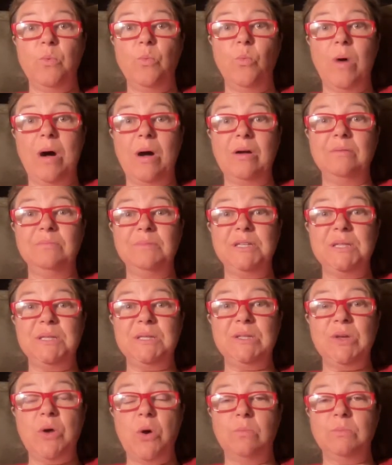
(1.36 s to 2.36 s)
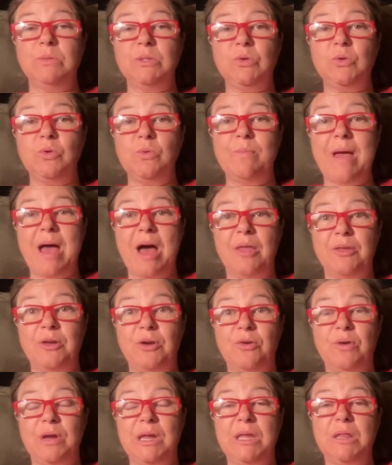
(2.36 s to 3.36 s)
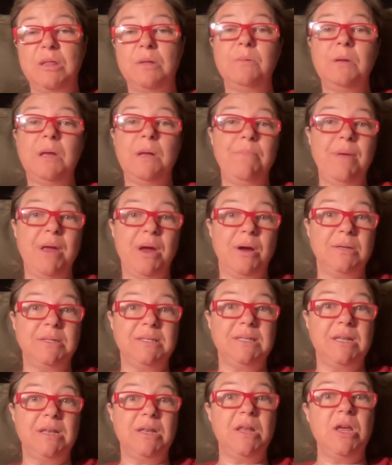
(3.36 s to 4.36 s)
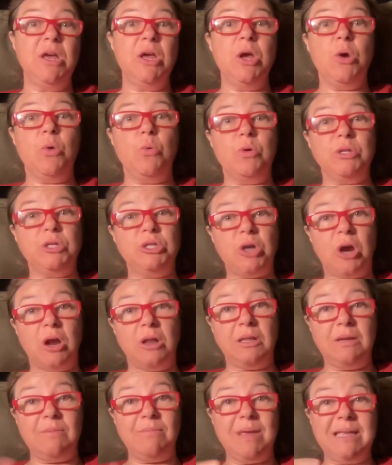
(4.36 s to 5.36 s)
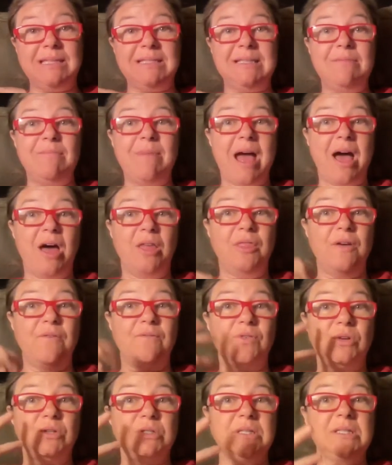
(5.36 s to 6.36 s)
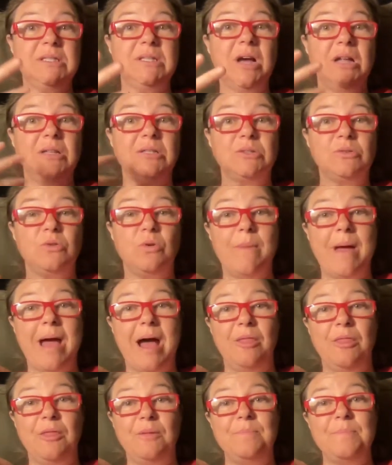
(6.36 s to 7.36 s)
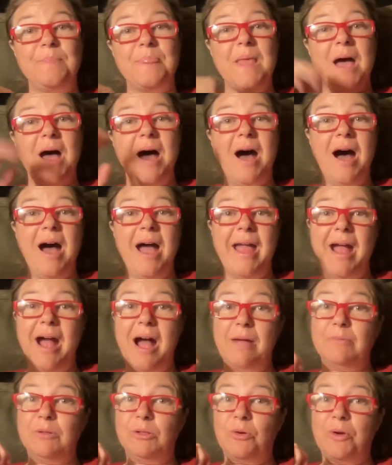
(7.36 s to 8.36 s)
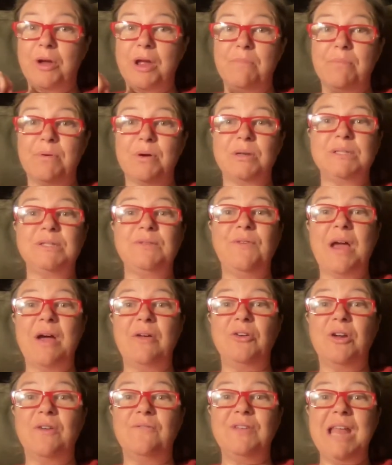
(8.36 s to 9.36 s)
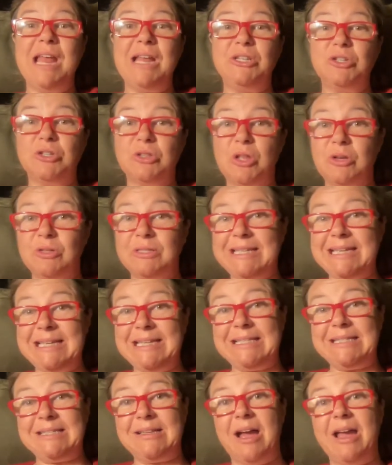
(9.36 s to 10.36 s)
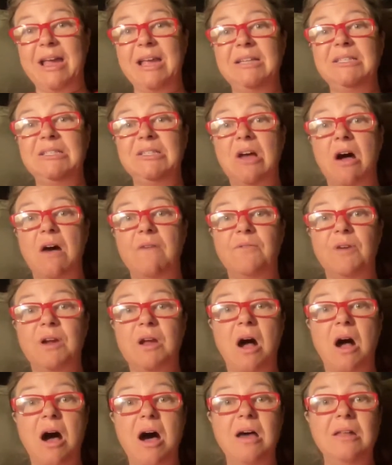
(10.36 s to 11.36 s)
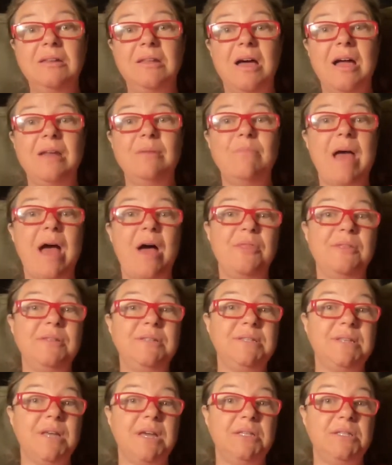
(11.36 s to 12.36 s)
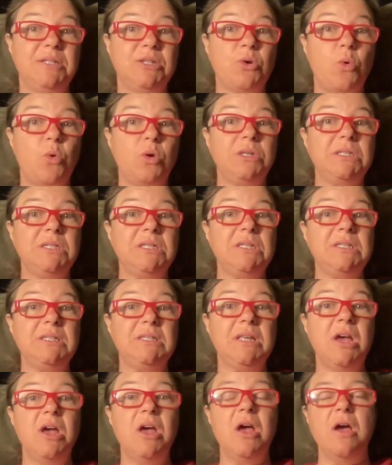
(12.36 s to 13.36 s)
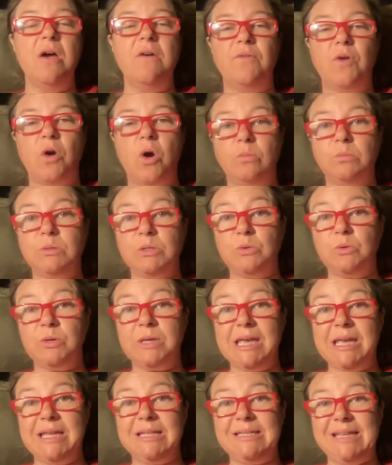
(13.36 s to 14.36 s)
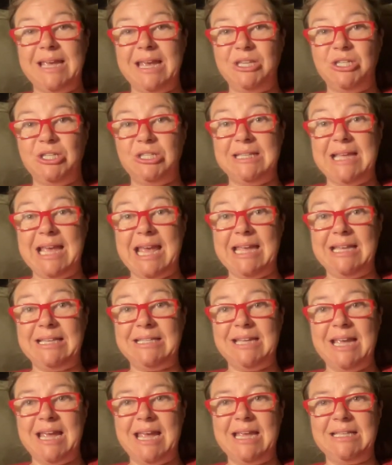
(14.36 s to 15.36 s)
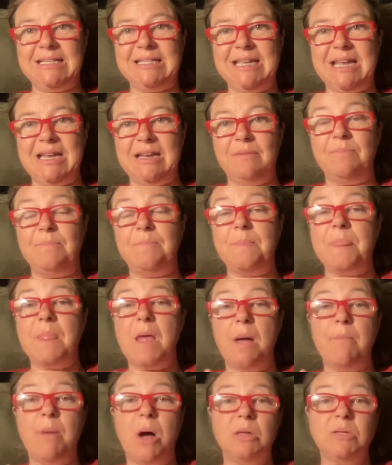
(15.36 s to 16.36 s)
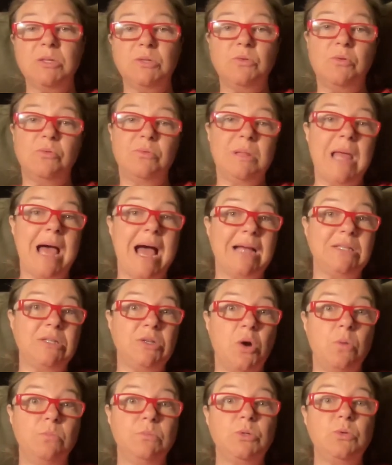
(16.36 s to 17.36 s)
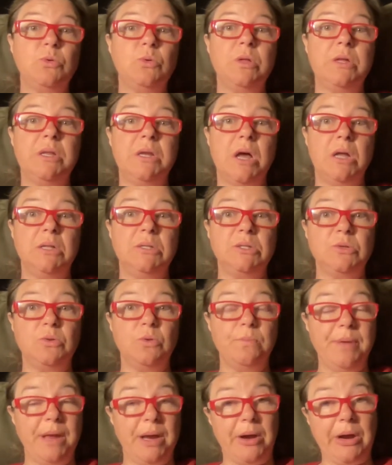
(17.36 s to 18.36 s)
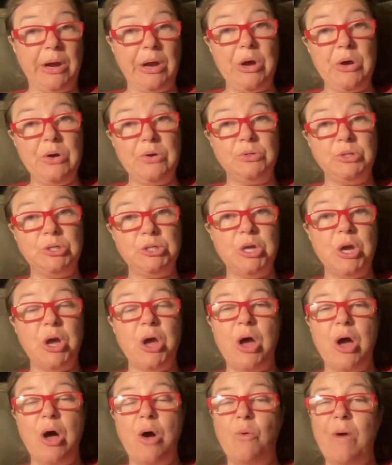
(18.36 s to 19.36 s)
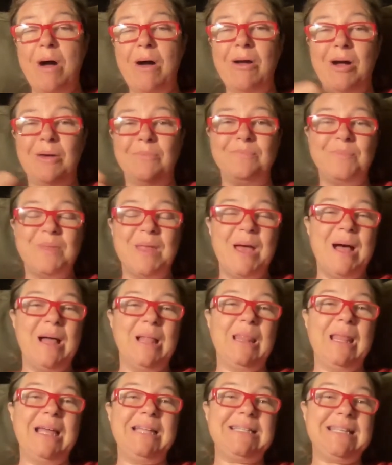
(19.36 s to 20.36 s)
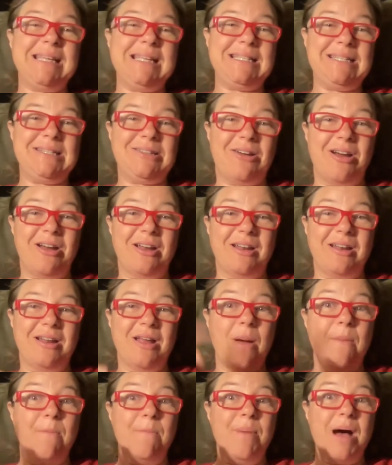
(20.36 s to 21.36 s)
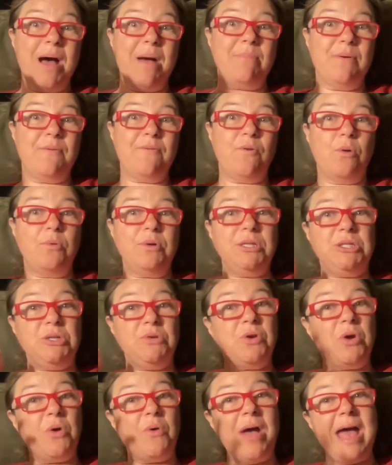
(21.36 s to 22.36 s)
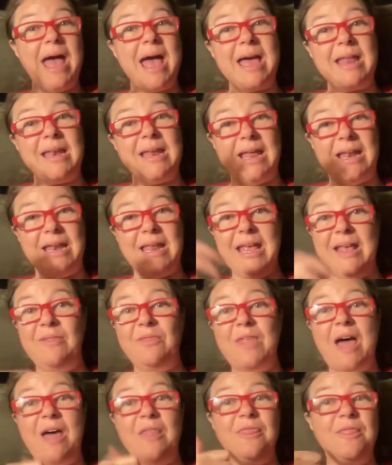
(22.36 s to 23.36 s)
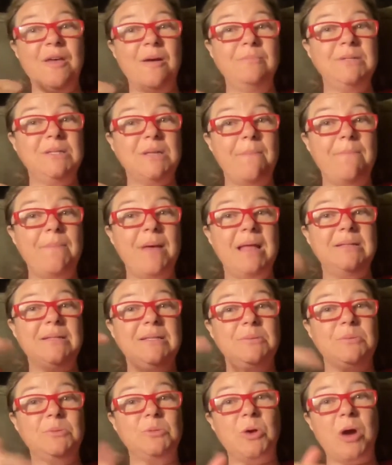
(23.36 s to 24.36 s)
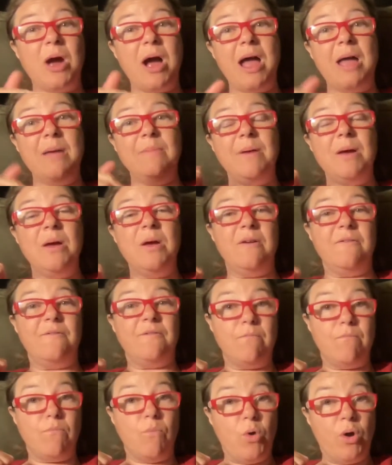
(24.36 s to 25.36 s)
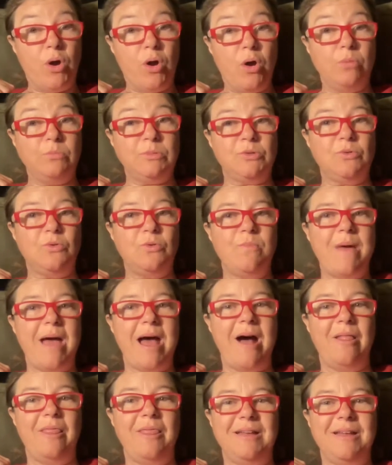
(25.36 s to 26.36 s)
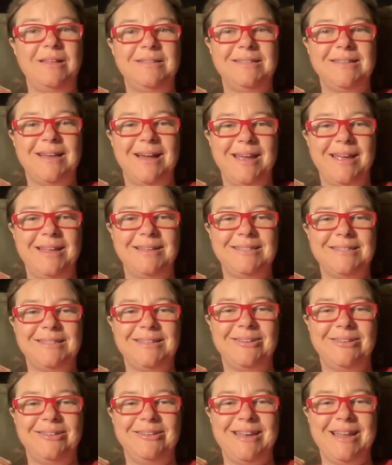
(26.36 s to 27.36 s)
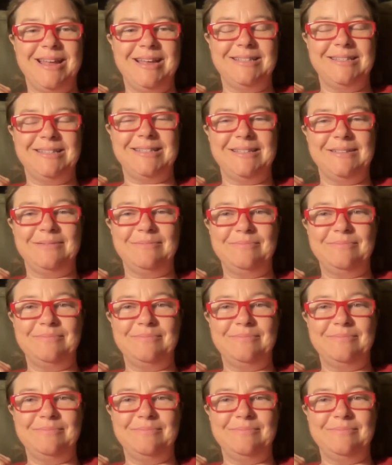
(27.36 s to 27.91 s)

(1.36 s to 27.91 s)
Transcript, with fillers: Welcome to this homeschool math curriculum comparison with Charlotte Mason Math versus Unschool Math. Hi, I'm Gloria Brooks, founder of NatureGlo's eScience, offering online math and science courses for homeschool kids ages 8 to 18. I'm also a relaxed homeschool and unschool parent coach. Welcome. Let's get started. But before we do, go ahead and hit that thumbs up and subscribe for more homeschool math and science goodness.